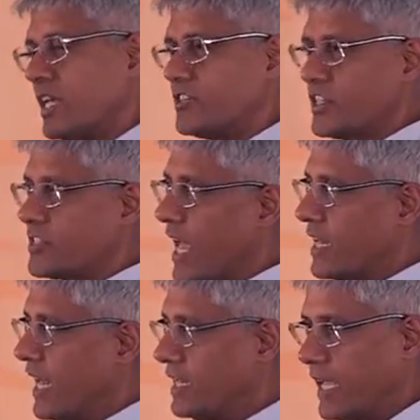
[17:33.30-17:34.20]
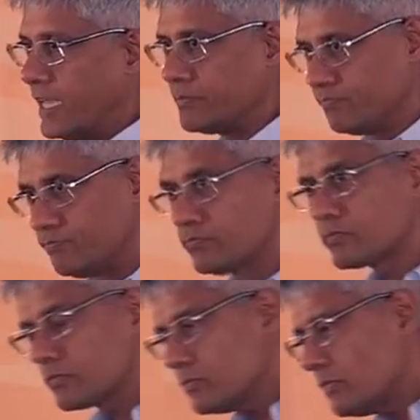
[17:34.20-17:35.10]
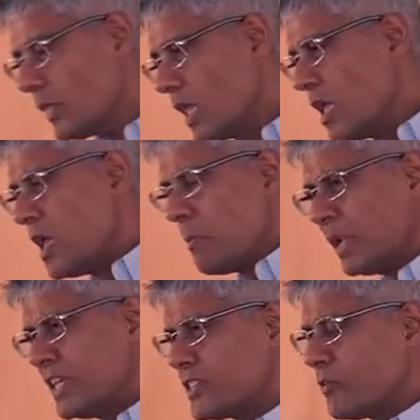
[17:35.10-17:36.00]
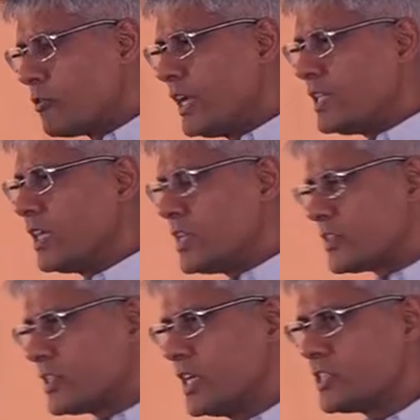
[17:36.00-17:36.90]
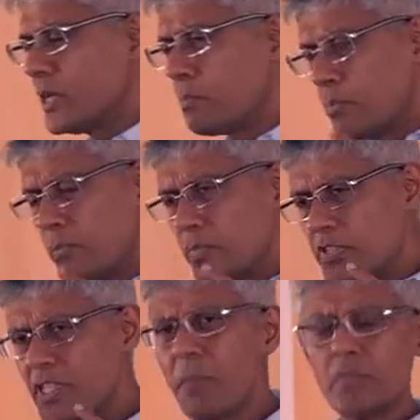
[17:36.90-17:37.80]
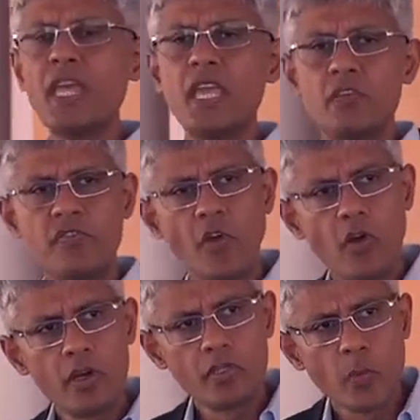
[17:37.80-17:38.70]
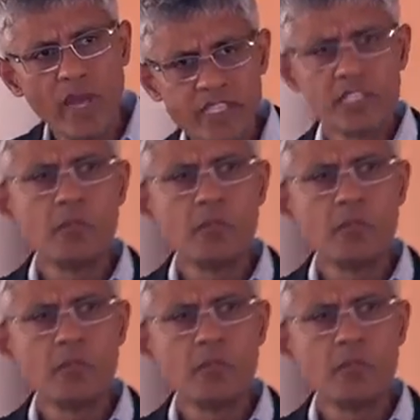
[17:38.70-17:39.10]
is stagnating. But there's, a re, there's, there's a, something for Western